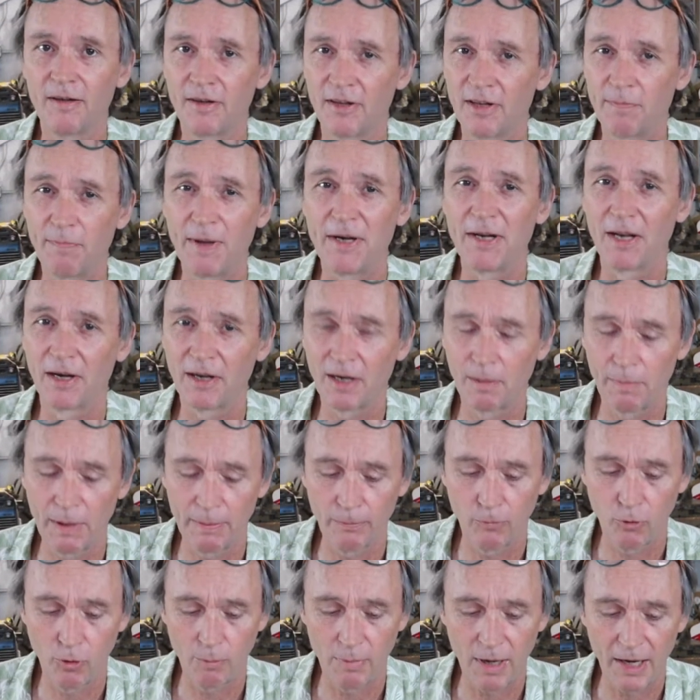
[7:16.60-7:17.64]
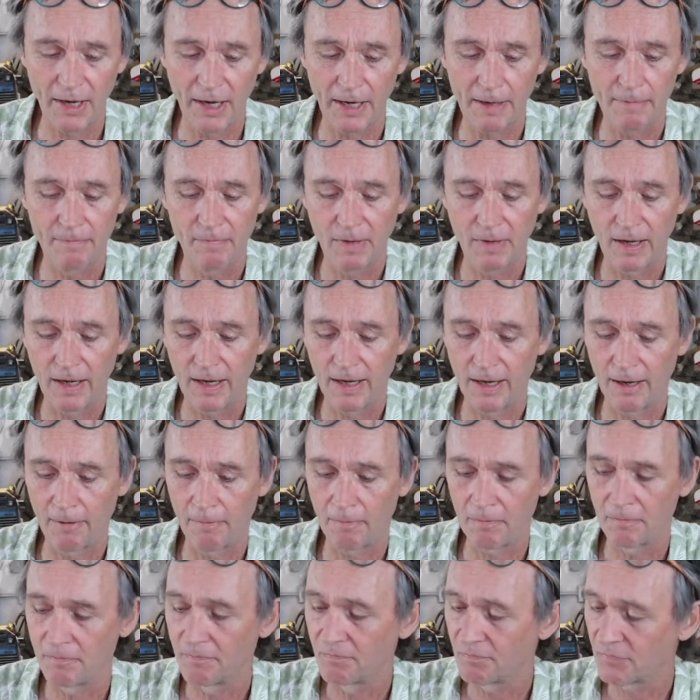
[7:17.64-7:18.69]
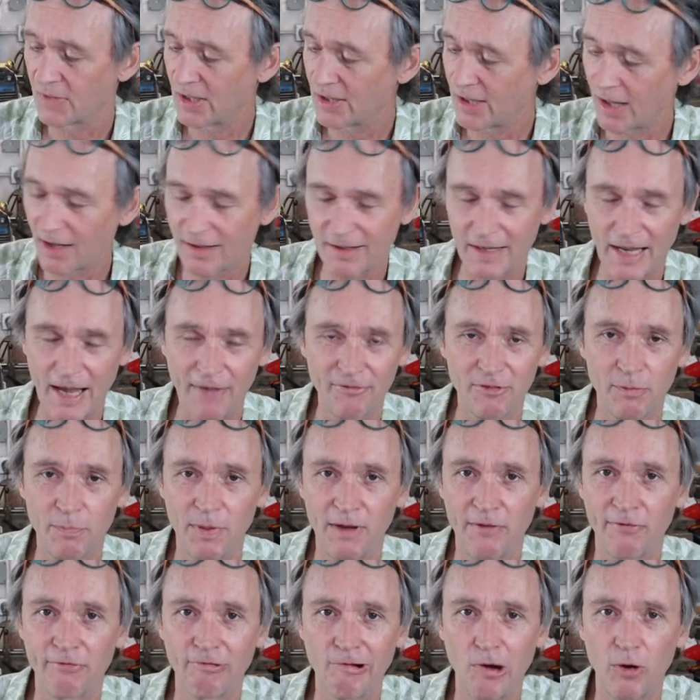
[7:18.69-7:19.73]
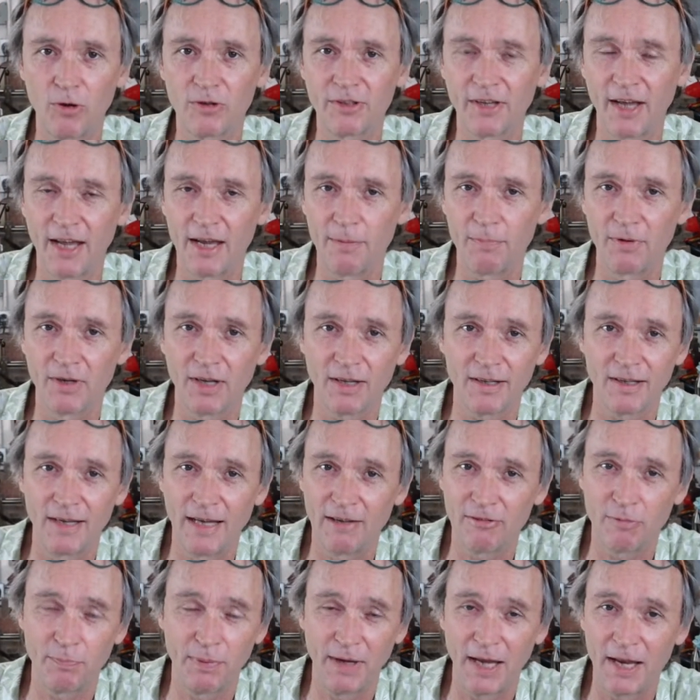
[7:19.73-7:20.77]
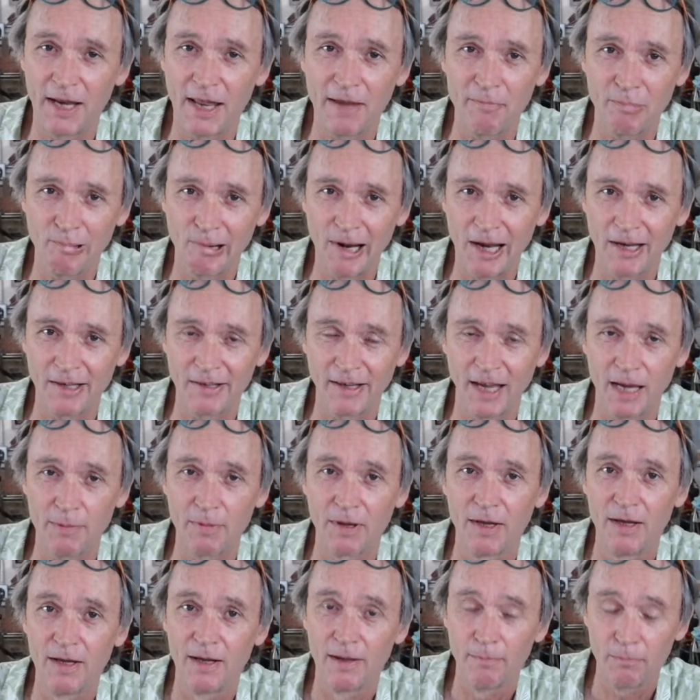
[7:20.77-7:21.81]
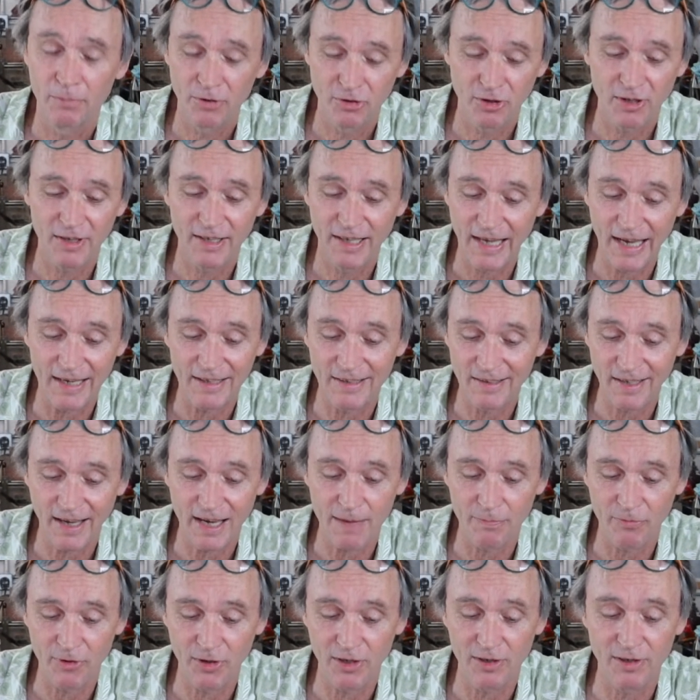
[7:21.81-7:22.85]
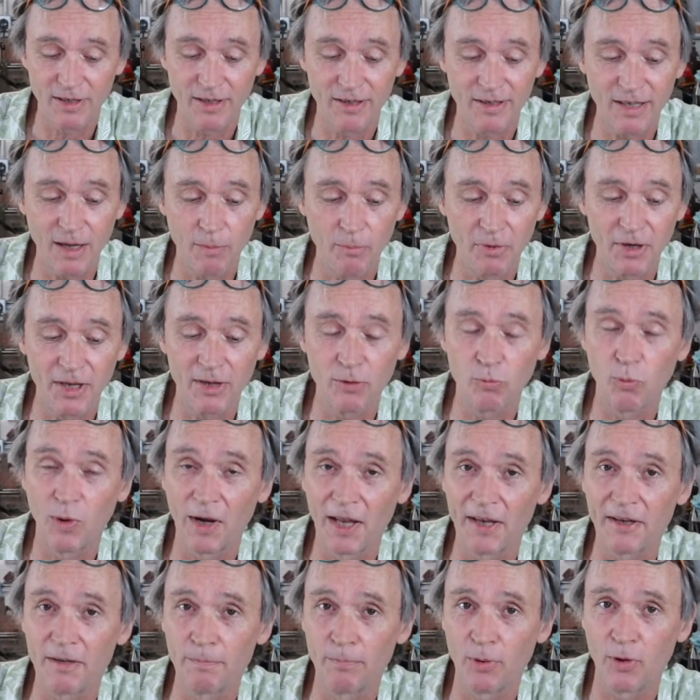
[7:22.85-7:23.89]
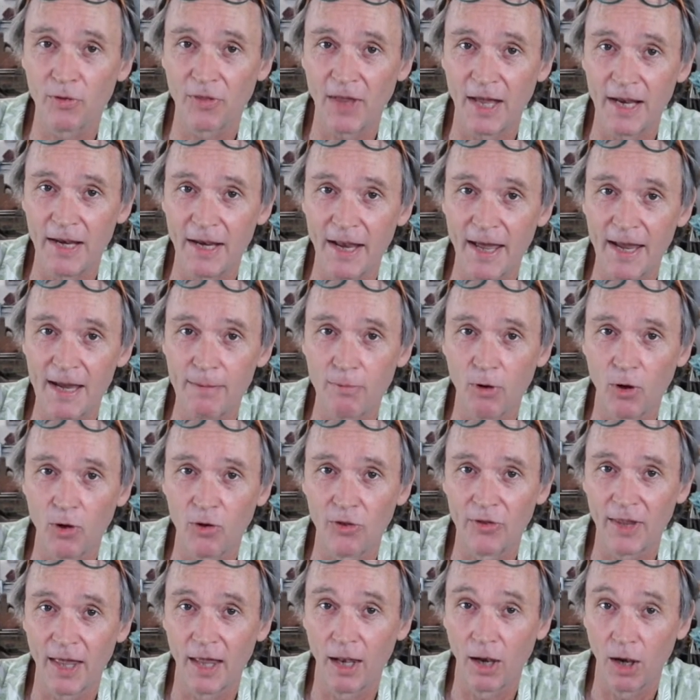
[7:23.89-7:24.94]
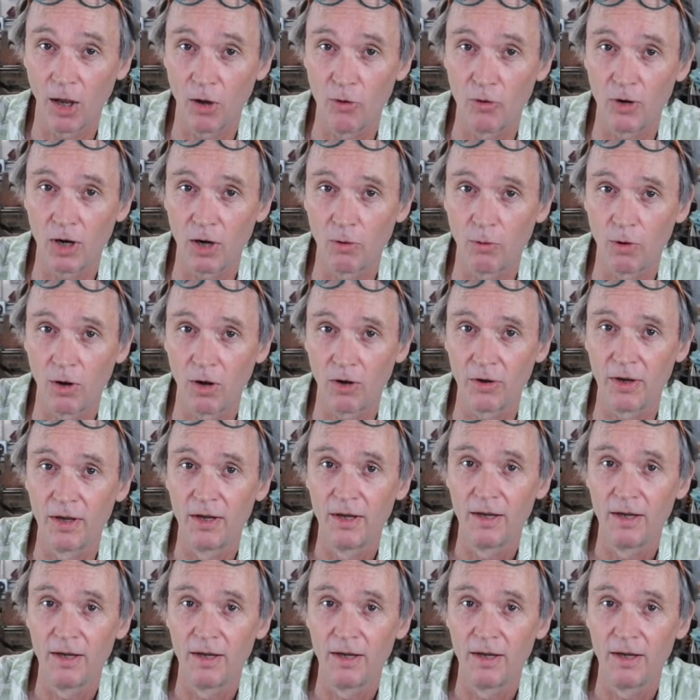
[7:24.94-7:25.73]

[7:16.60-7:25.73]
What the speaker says: spend a little bit more money. It doesn't have to be frog tape, it doesn't have to be any brand tape, but just get tape that somebody's willing to put their name on, their logo on,